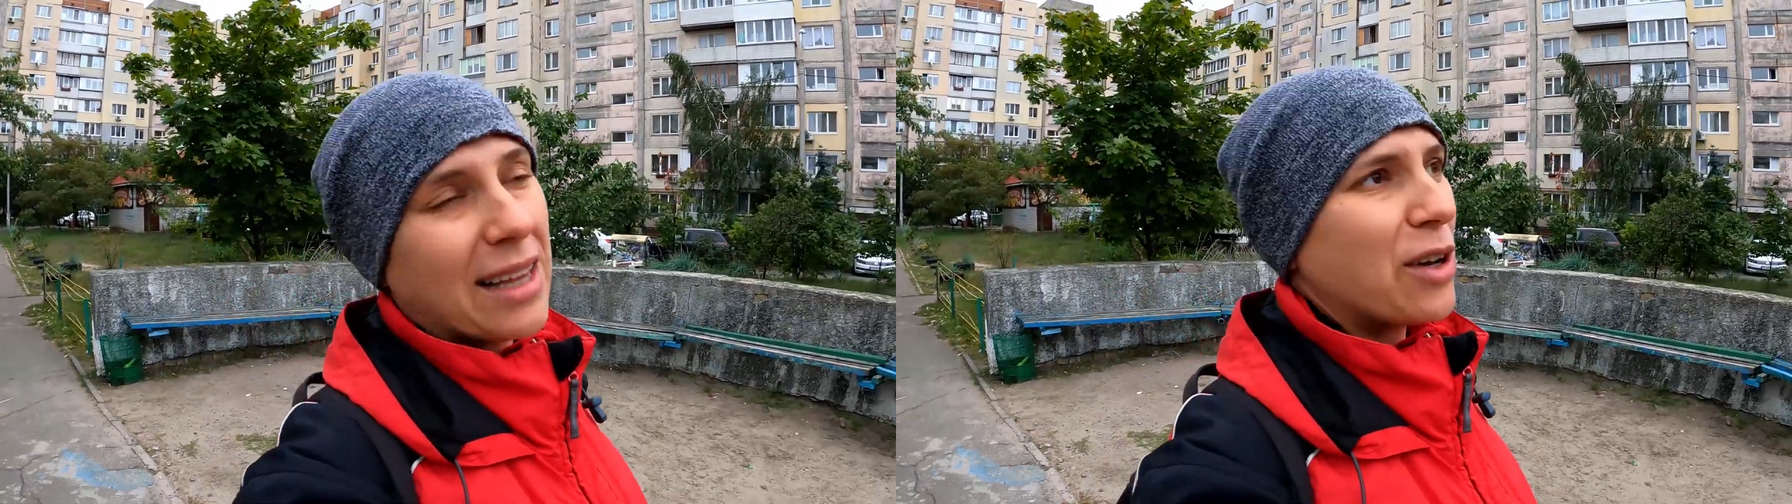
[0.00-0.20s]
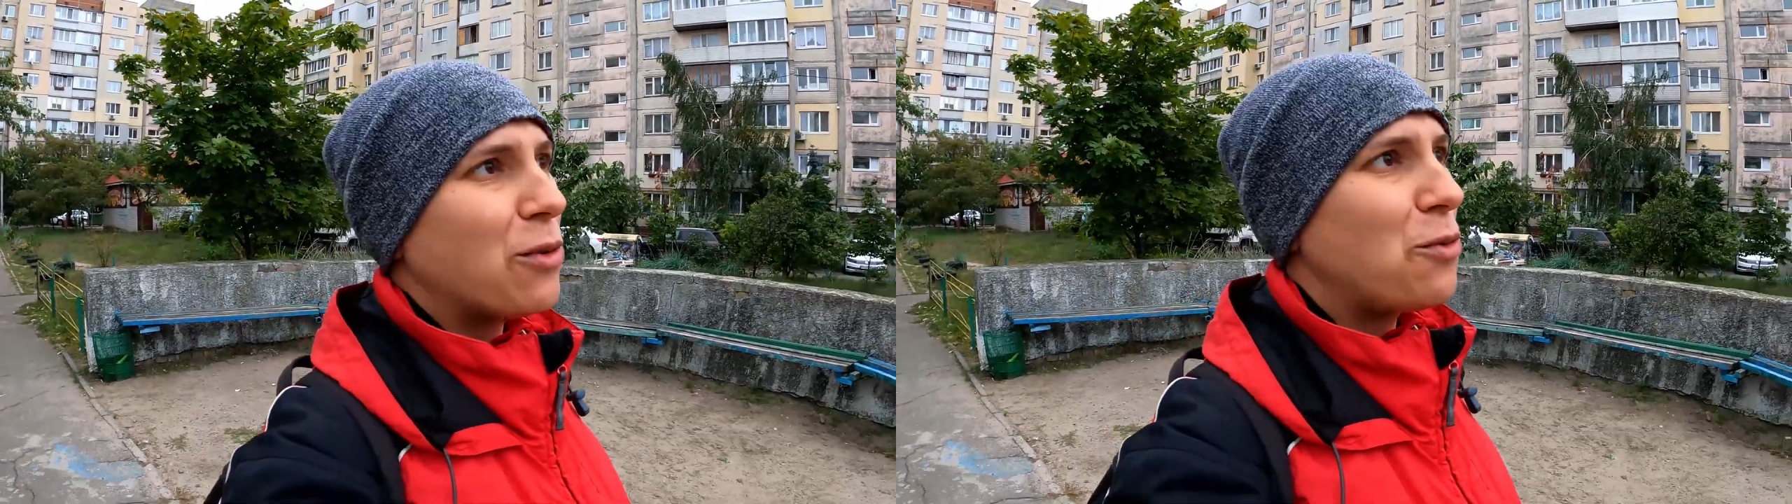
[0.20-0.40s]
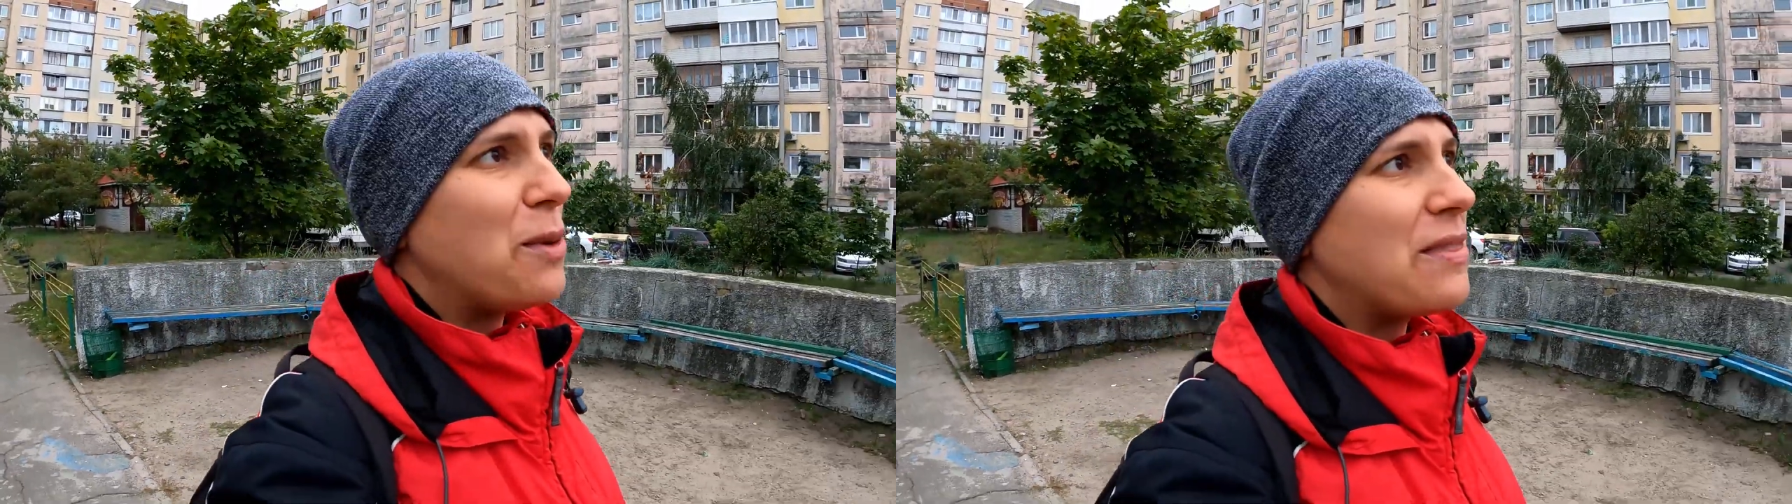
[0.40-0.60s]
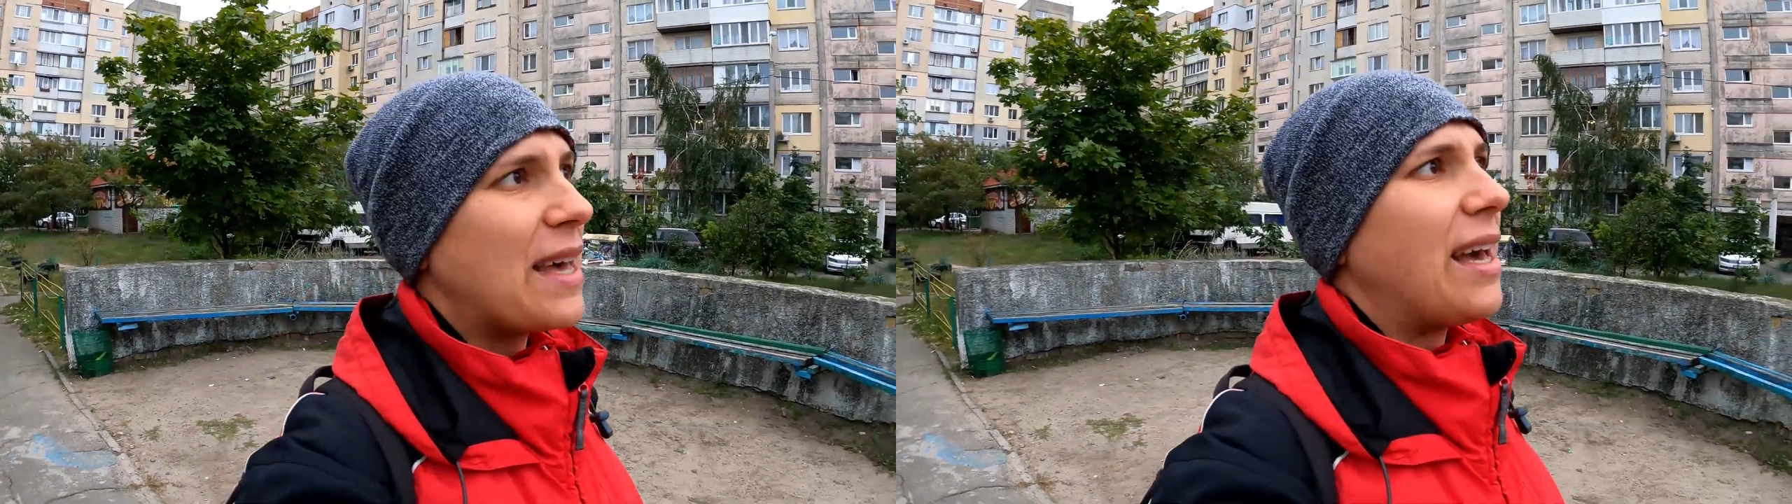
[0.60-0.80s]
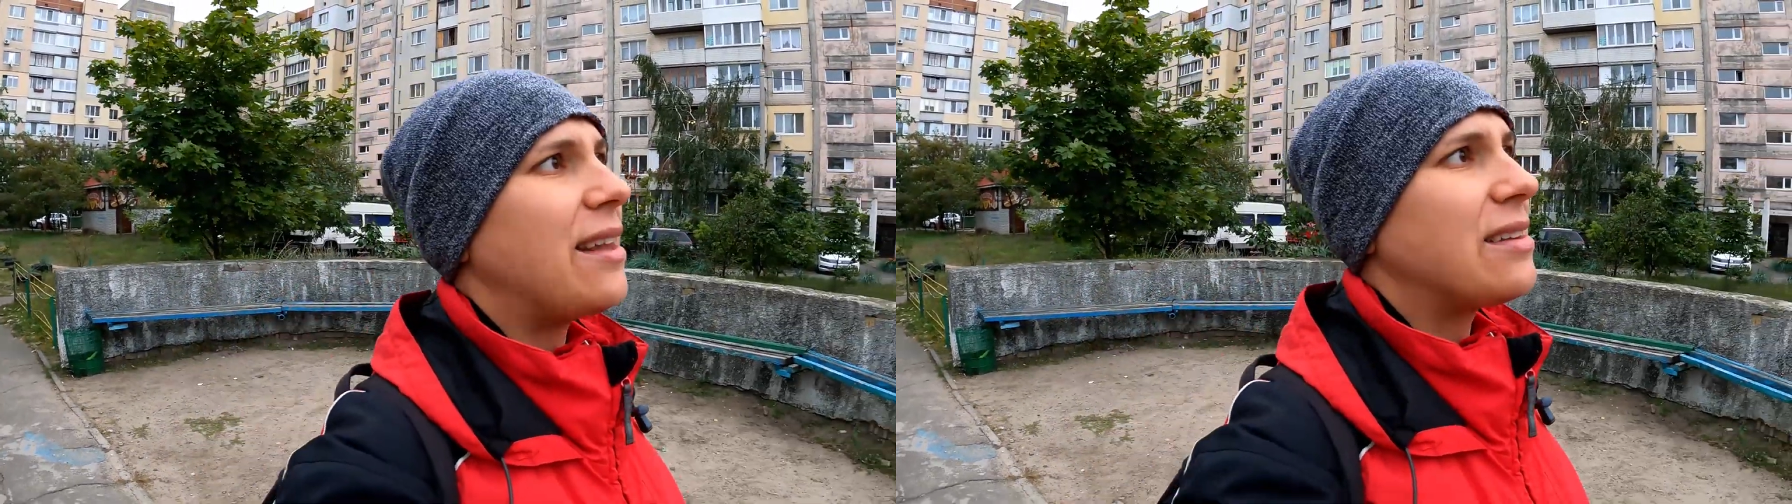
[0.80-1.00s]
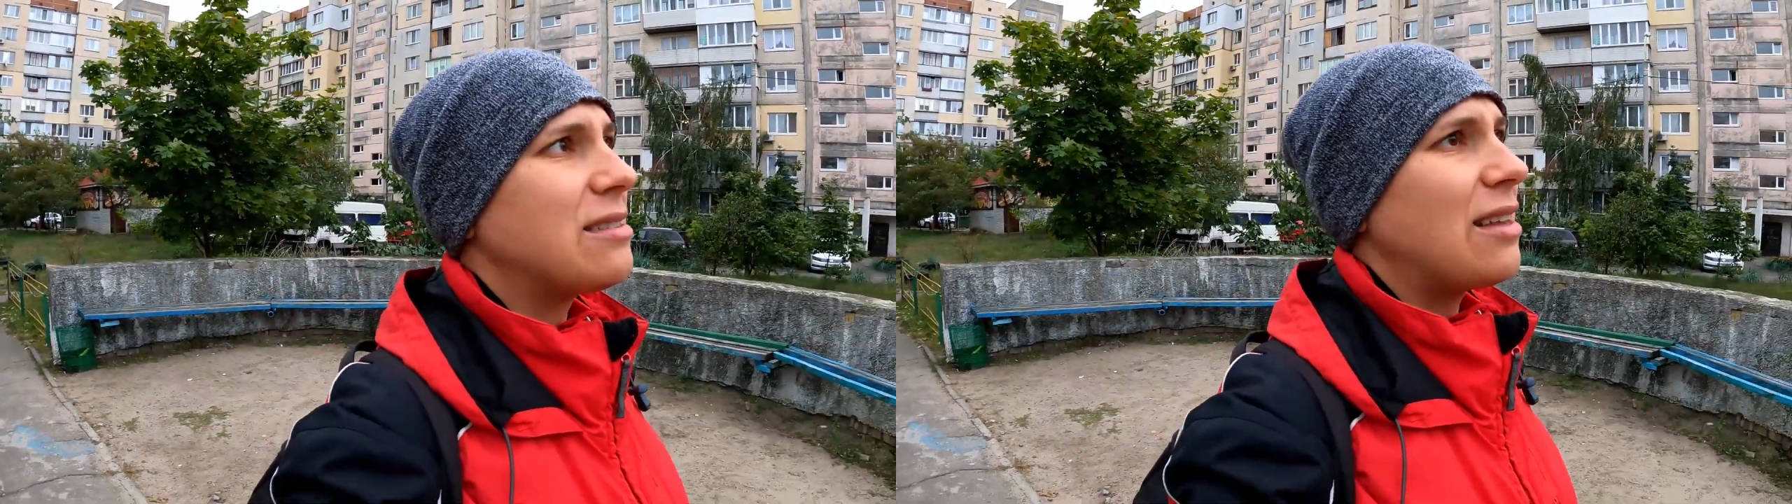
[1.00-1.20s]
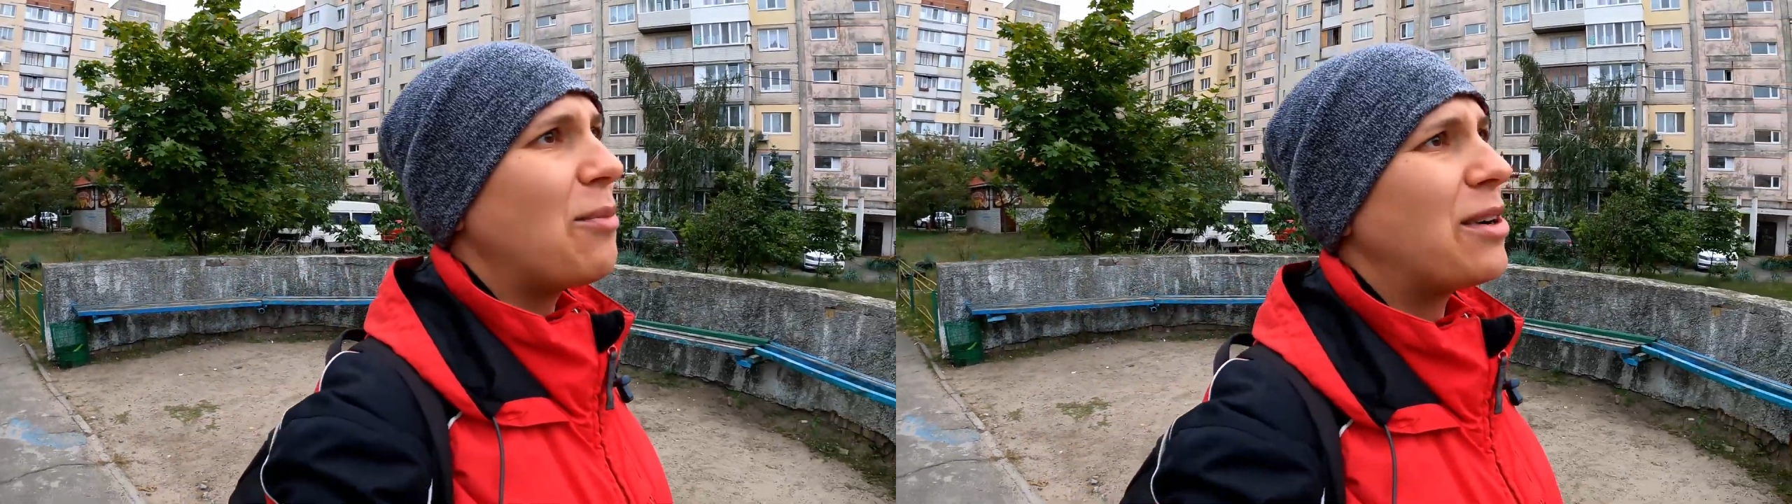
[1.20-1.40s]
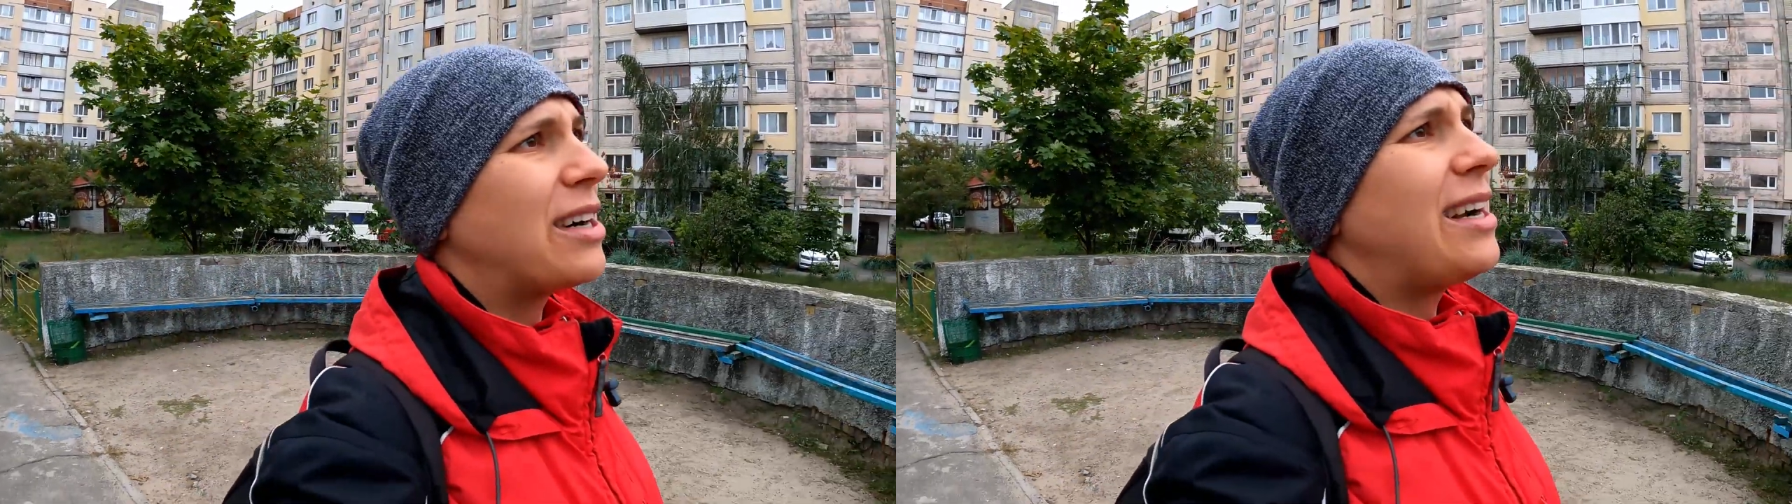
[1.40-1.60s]
like we've been there in the
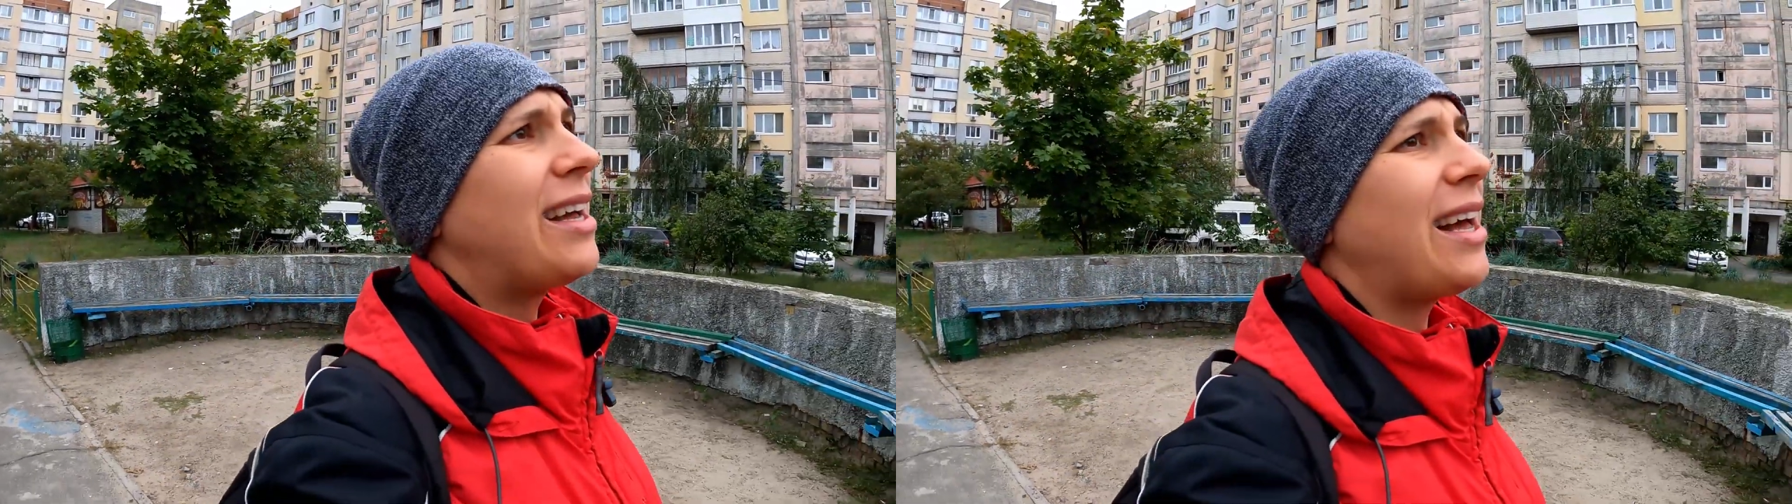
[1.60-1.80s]
summer,